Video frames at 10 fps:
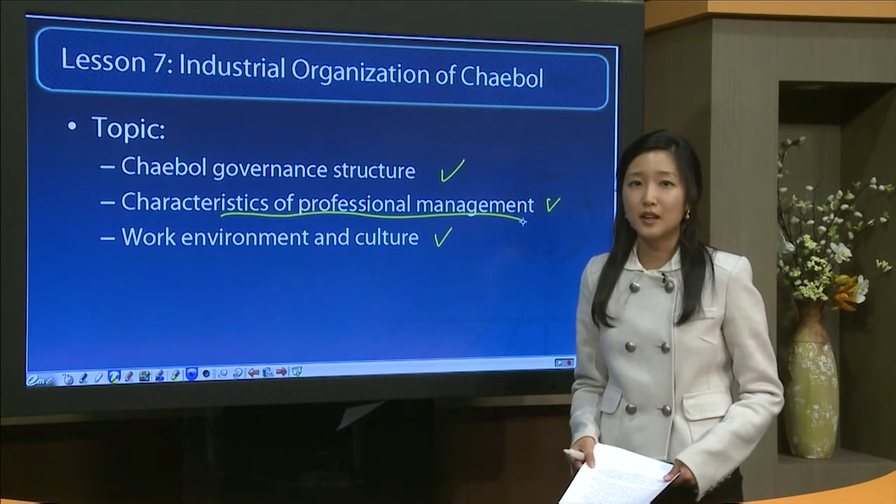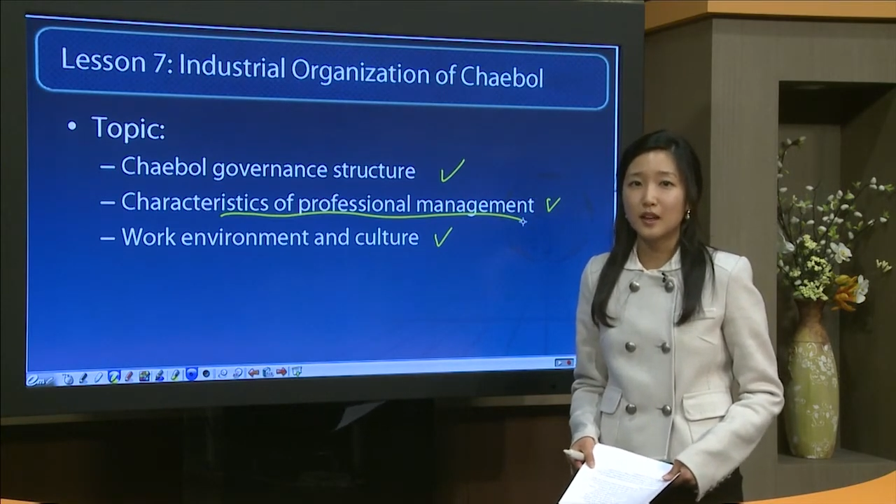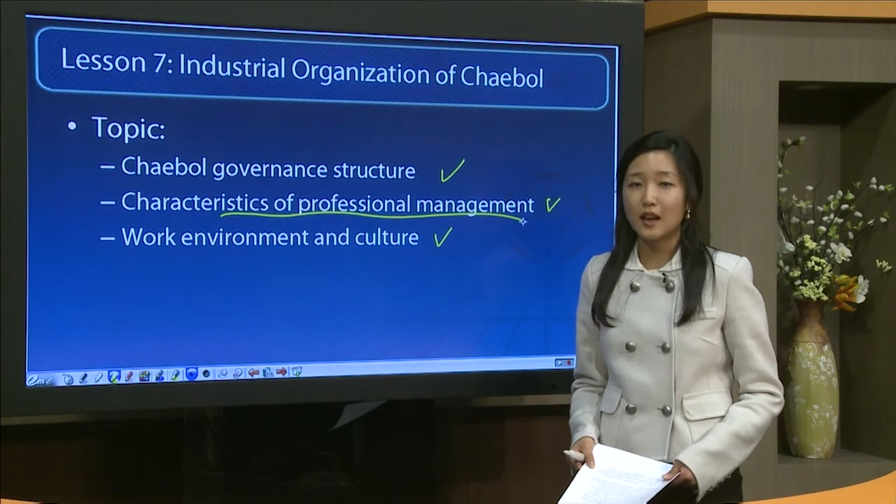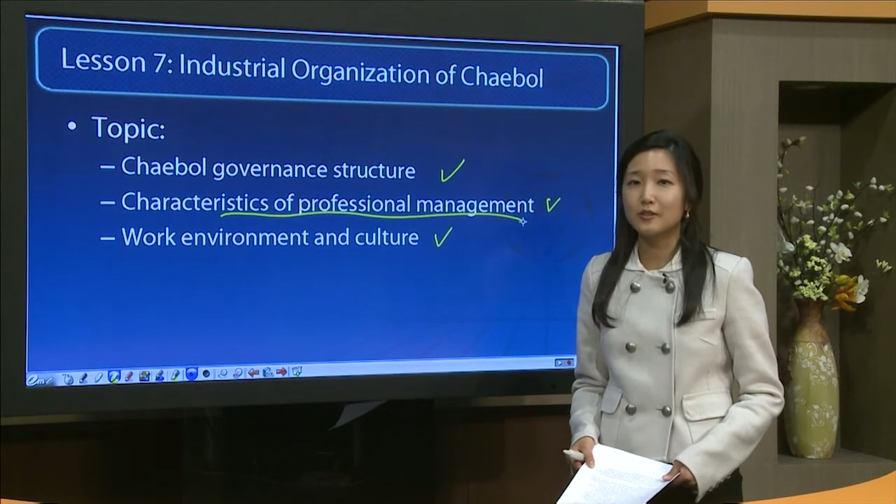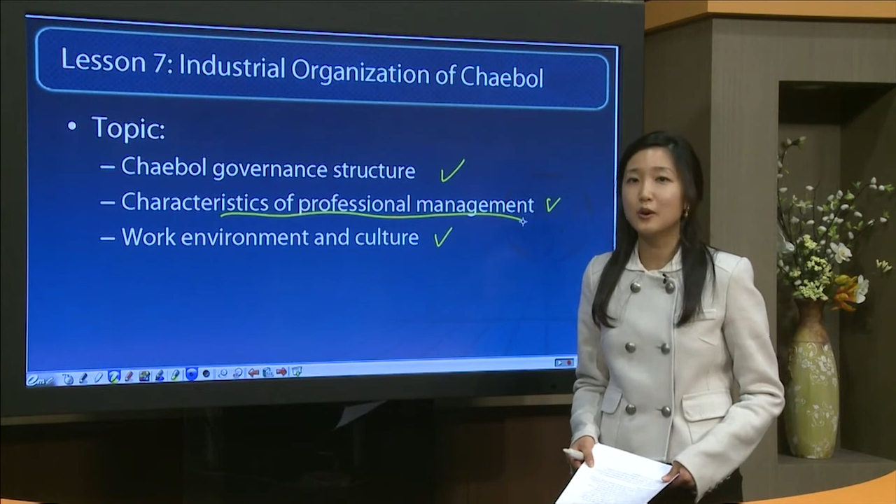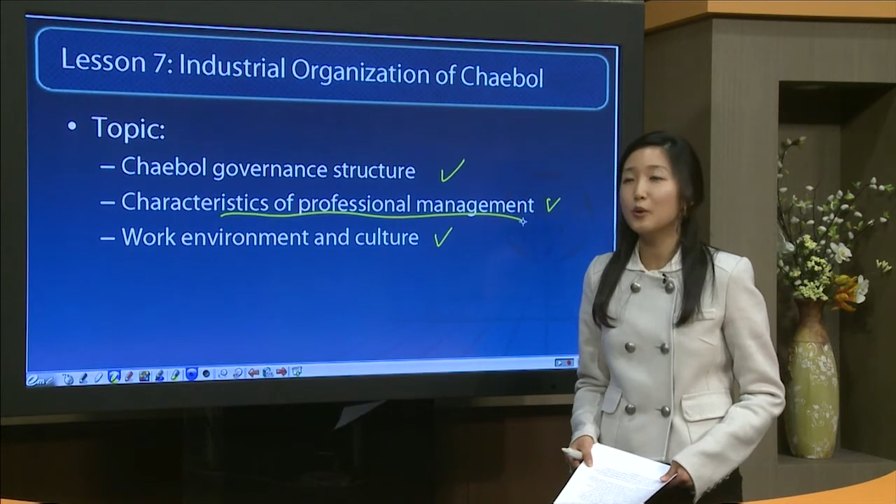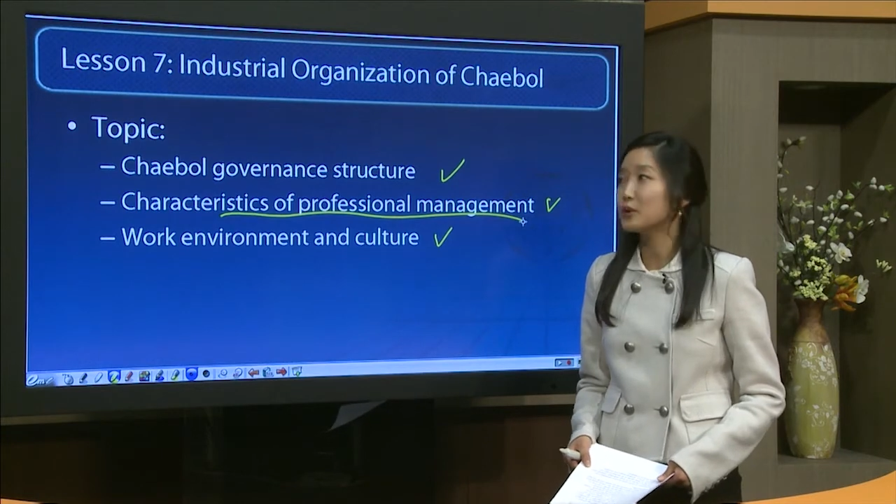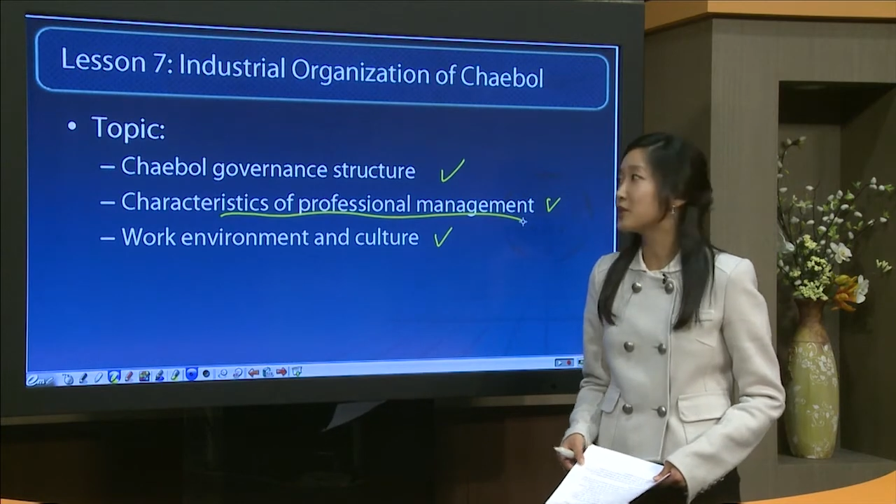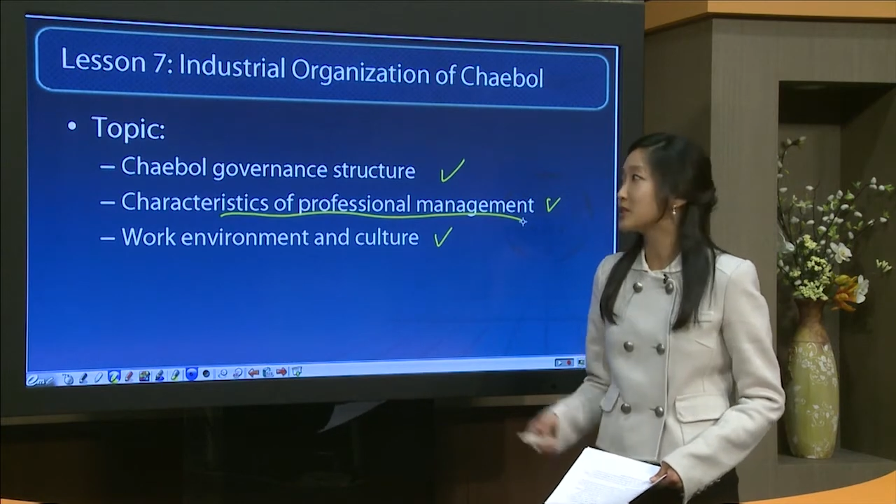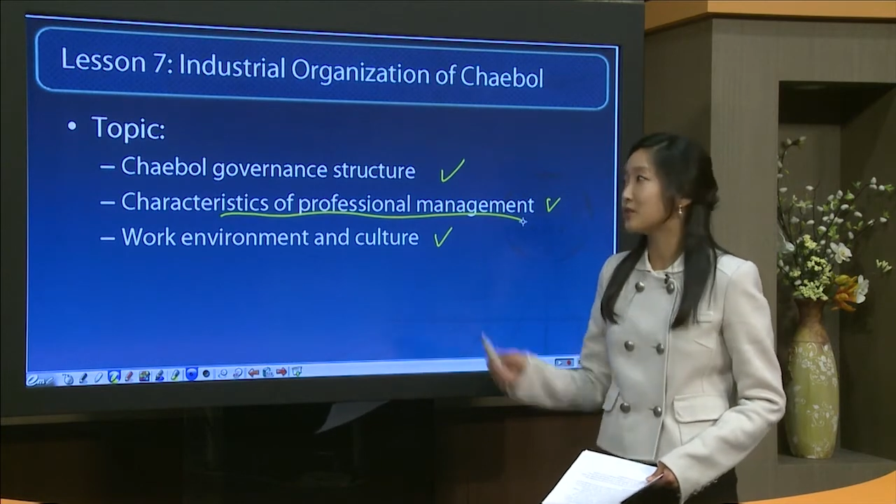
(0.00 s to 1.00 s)
and the
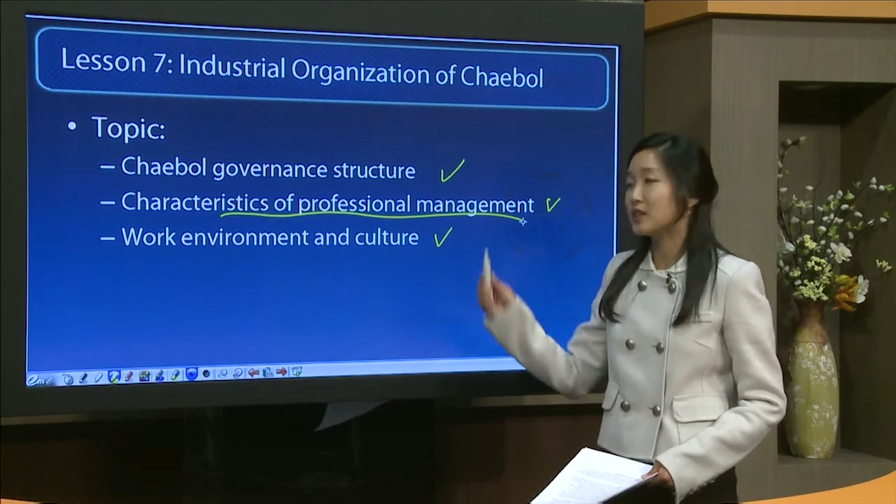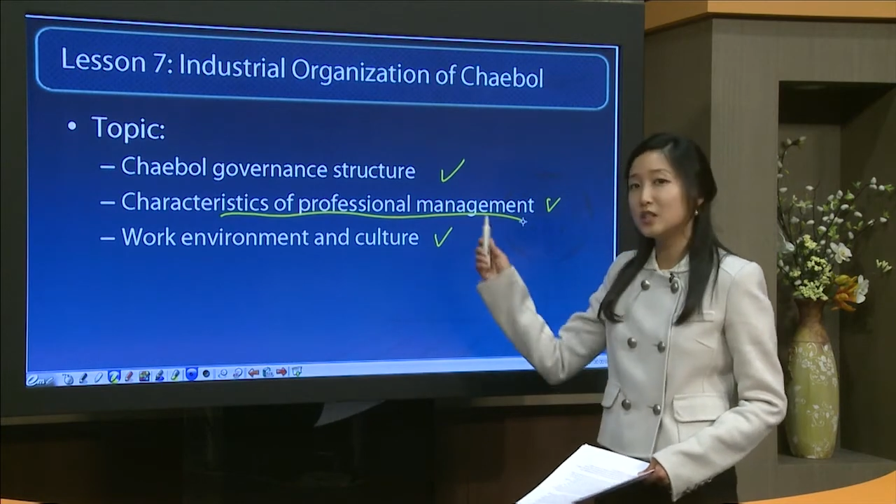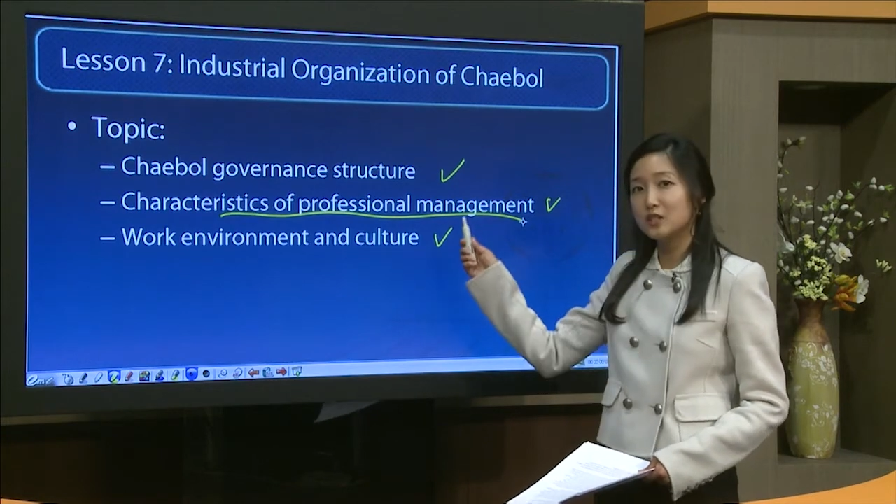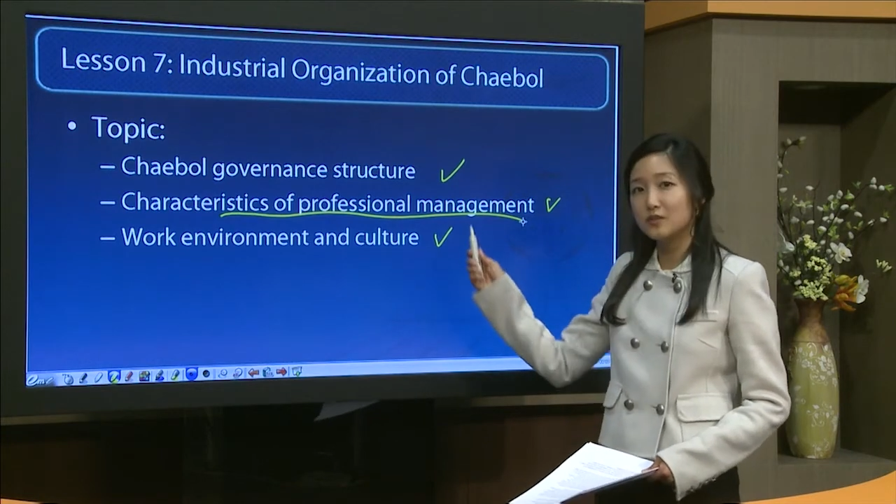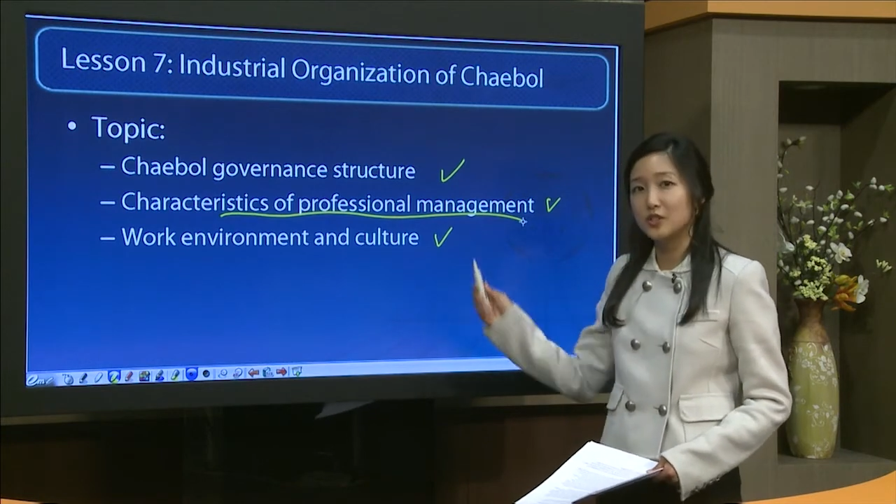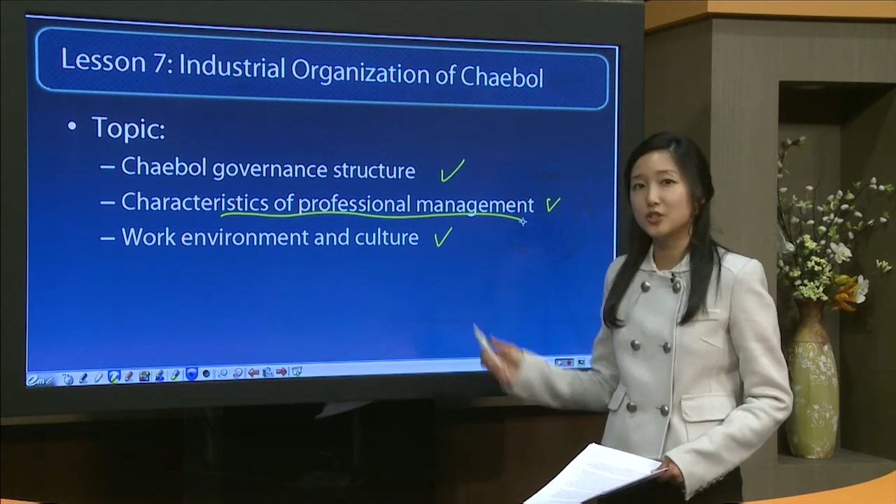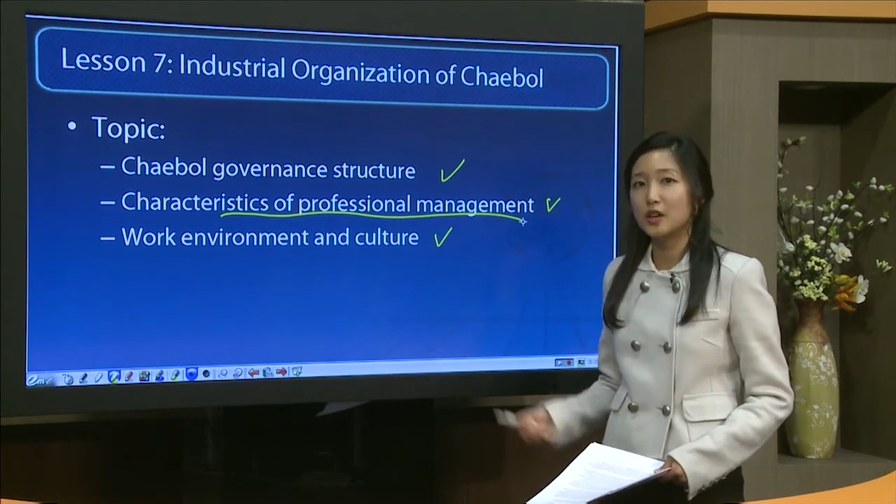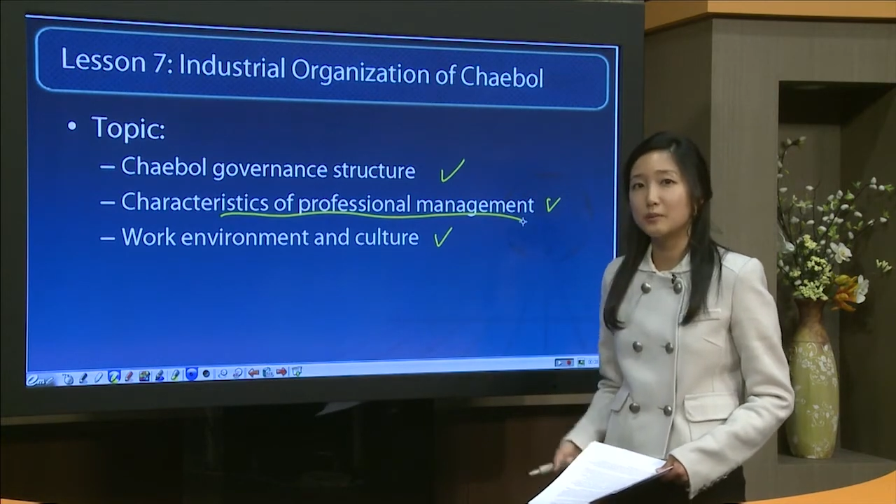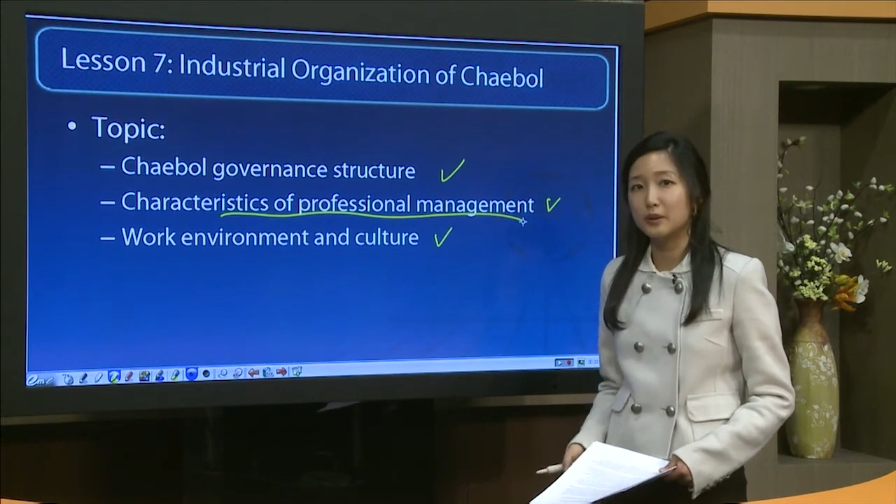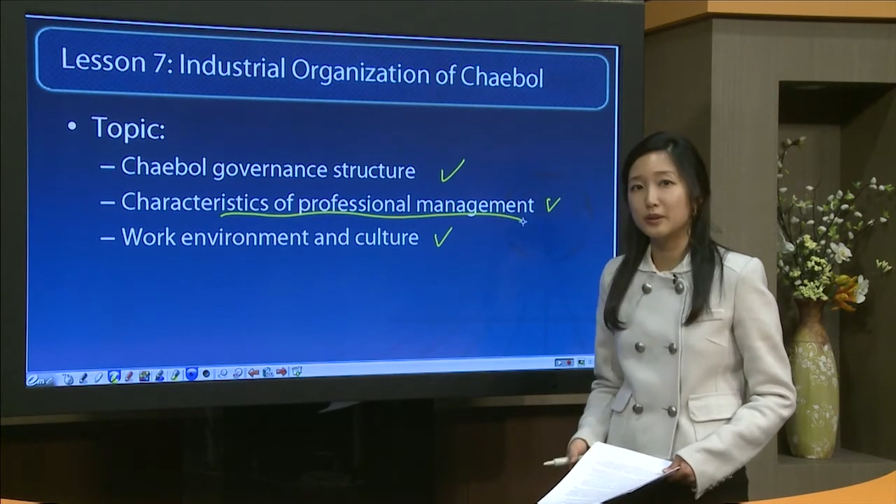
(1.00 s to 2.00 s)
owners of each of these
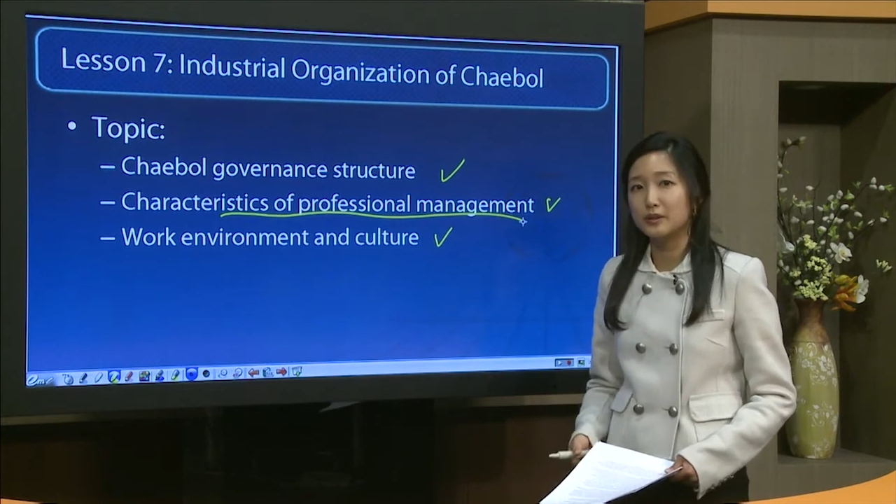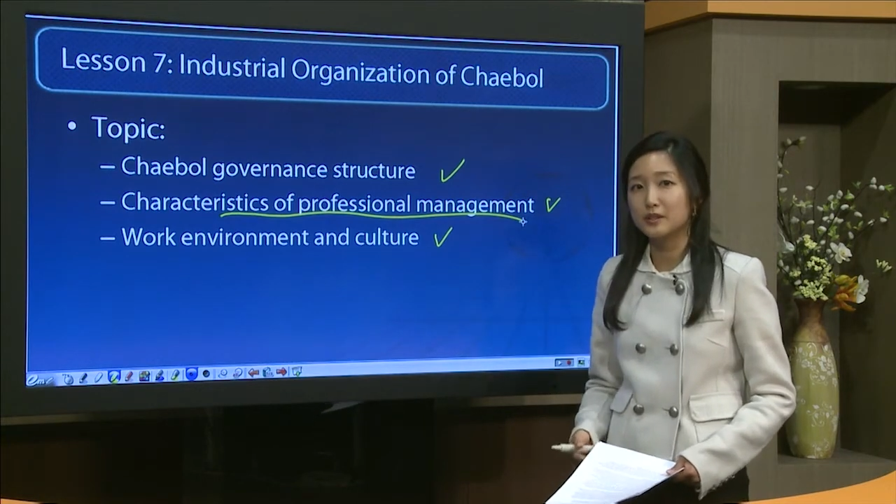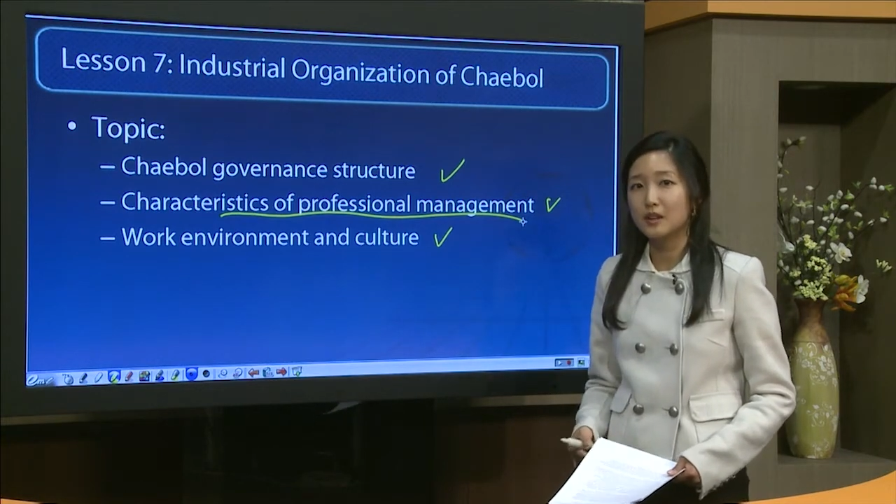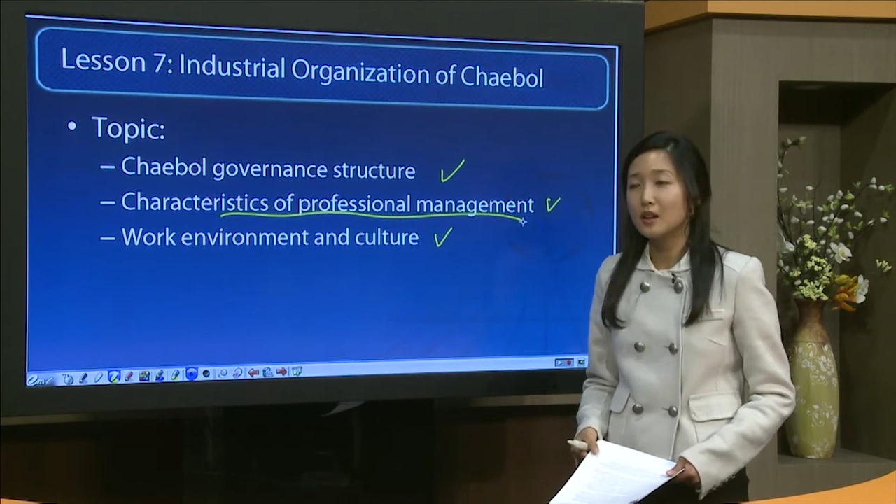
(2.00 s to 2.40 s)
chaebols,